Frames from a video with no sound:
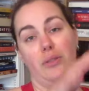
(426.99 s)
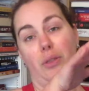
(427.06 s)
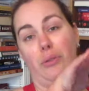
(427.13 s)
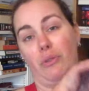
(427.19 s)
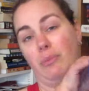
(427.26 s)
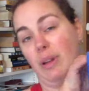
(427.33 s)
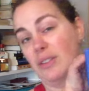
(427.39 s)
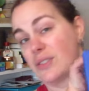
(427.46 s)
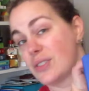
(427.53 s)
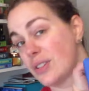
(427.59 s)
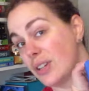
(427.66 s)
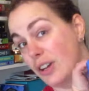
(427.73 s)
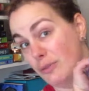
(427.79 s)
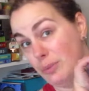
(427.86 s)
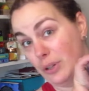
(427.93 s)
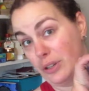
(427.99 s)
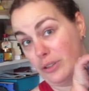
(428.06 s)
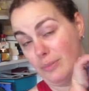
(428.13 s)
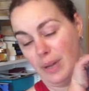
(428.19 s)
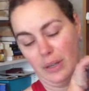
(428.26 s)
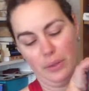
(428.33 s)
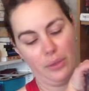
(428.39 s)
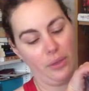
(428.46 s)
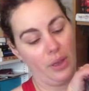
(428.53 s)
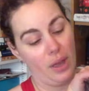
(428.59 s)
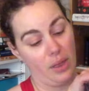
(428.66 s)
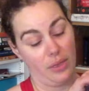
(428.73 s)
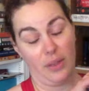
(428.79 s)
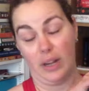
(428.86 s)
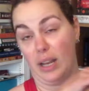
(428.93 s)
the 3 months of Book of the Month
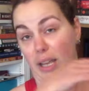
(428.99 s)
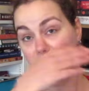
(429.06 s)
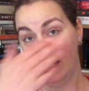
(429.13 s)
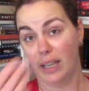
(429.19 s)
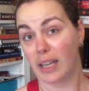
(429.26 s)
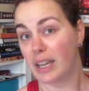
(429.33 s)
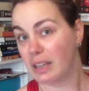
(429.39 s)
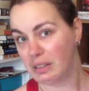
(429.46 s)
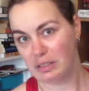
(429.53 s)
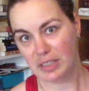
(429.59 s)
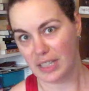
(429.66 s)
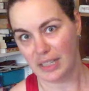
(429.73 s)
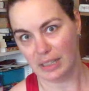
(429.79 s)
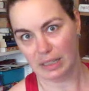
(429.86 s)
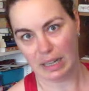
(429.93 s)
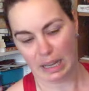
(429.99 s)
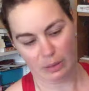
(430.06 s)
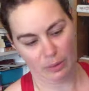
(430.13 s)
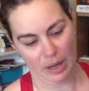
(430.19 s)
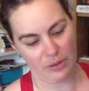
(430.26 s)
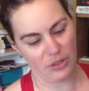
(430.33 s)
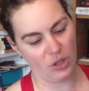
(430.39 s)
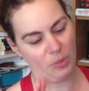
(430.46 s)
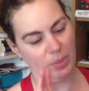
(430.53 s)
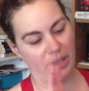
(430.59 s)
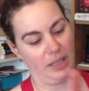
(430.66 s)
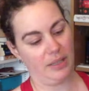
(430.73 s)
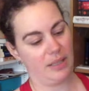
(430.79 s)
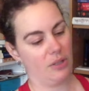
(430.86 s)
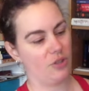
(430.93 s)
that I didn't get around to
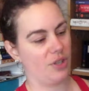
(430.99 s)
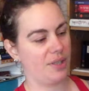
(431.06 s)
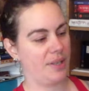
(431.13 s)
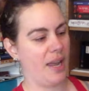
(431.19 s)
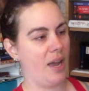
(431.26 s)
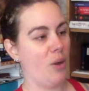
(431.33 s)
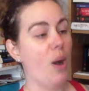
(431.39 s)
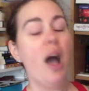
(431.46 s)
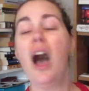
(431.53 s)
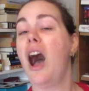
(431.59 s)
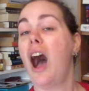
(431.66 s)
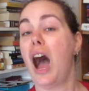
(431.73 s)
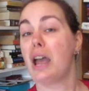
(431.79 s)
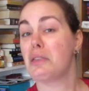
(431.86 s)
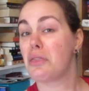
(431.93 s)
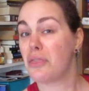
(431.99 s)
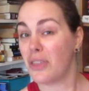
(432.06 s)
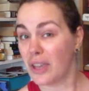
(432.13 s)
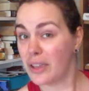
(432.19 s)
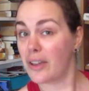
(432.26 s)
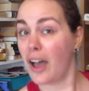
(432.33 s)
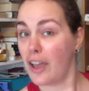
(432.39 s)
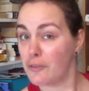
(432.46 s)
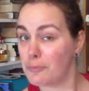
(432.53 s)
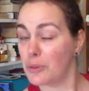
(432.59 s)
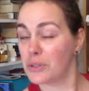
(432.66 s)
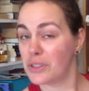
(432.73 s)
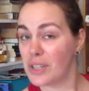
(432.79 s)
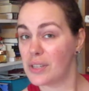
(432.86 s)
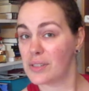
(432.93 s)
opening until just now. I think I've
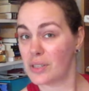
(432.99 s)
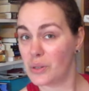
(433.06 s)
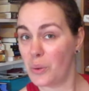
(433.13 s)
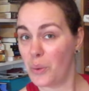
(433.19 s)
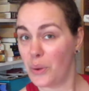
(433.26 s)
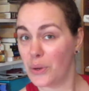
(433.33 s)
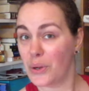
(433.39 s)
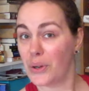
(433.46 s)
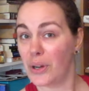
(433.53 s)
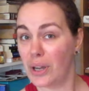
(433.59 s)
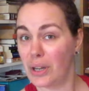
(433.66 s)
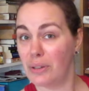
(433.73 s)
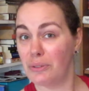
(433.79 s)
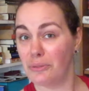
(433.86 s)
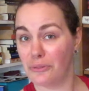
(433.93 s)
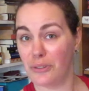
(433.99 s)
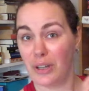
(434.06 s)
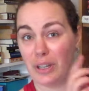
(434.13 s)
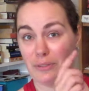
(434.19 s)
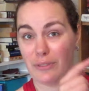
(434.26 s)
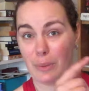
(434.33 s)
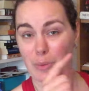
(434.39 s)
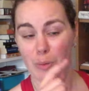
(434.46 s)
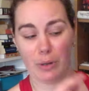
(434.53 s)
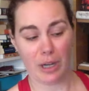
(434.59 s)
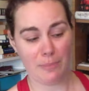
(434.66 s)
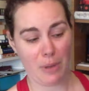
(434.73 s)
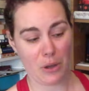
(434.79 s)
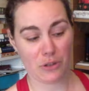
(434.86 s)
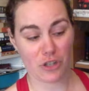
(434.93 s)
put these in order of
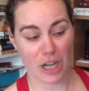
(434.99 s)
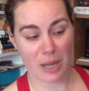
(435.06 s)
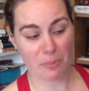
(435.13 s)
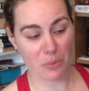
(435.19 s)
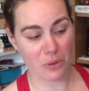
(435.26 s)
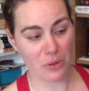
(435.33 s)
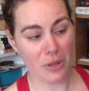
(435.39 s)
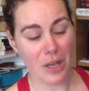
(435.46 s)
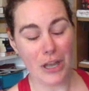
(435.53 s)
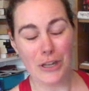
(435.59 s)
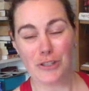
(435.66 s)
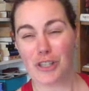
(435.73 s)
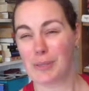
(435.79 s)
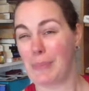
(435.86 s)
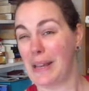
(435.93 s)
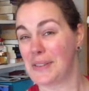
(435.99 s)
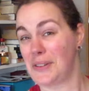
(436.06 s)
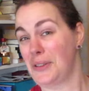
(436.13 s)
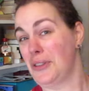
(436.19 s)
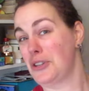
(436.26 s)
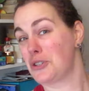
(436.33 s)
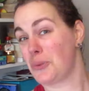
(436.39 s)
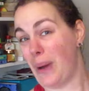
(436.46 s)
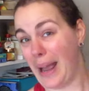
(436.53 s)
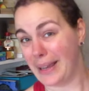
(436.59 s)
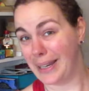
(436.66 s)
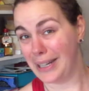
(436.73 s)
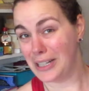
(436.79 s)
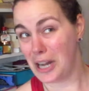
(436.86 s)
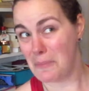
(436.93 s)
February, March, April, just based on the
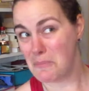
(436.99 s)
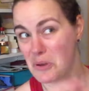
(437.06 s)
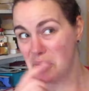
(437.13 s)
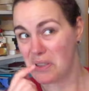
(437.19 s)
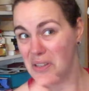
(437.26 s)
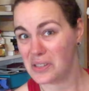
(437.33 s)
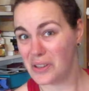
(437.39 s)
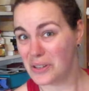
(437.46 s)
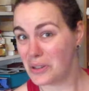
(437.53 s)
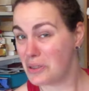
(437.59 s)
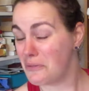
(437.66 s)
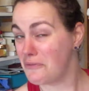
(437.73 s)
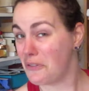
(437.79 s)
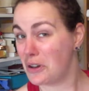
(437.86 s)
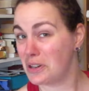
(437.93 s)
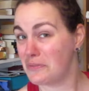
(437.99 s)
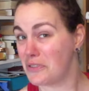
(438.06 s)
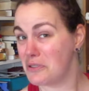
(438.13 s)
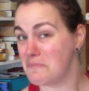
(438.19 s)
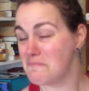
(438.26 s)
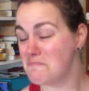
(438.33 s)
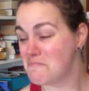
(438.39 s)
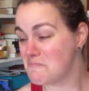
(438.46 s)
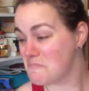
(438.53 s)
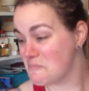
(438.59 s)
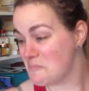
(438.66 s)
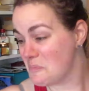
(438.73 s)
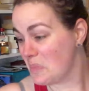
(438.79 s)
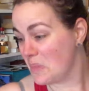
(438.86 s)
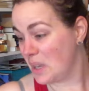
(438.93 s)
tracking number that's on the front of them.
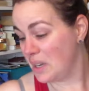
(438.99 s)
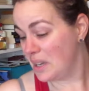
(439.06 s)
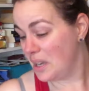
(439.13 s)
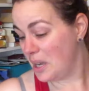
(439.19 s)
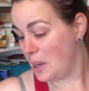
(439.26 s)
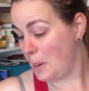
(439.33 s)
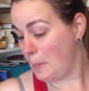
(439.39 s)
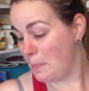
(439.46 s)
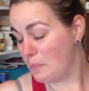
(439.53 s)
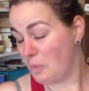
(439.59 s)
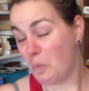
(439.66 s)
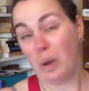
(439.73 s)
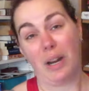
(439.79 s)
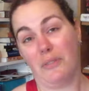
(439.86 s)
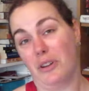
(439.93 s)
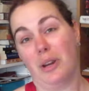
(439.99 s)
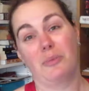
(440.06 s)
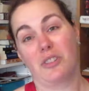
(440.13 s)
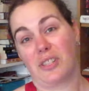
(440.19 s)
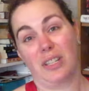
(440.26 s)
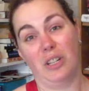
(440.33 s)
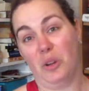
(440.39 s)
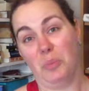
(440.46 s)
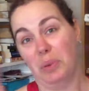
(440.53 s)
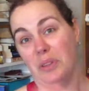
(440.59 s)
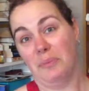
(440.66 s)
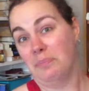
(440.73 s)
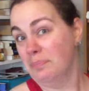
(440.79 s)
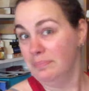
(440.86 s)
Whatever, I'm just gonna open them.